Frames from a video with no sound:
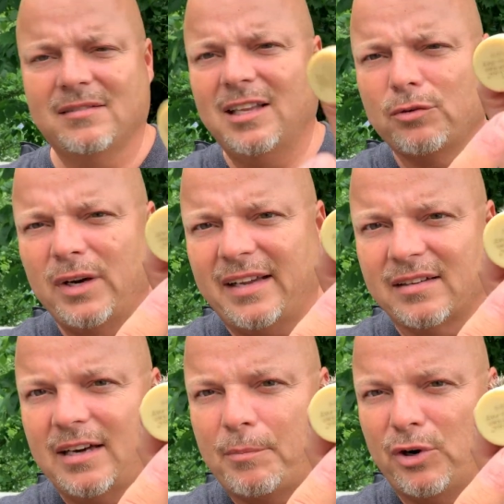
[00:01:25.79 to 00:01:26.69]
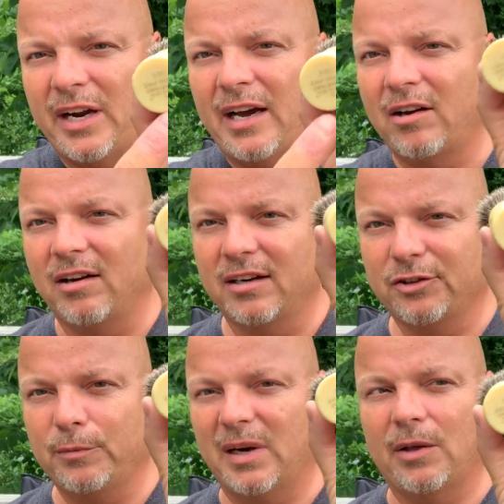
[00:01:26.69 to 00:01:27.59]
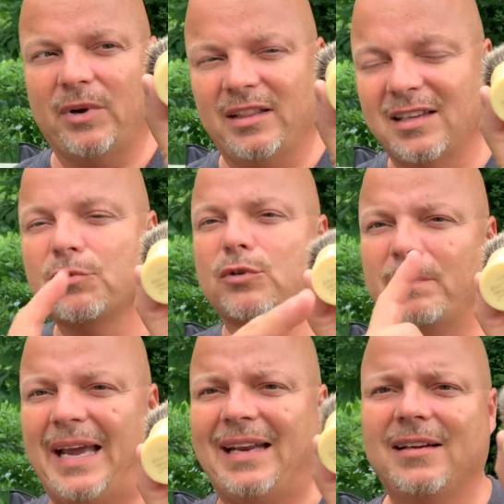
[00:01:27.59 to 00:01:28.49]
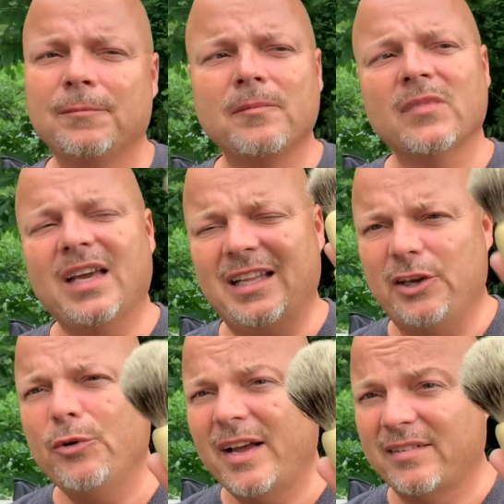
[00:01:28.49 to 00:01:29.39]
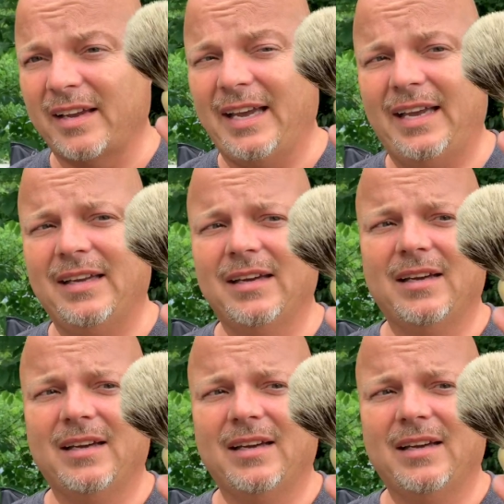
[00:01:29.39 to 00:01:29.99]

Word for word: This one has a number 9 on it too, by the way. This was made in the USA.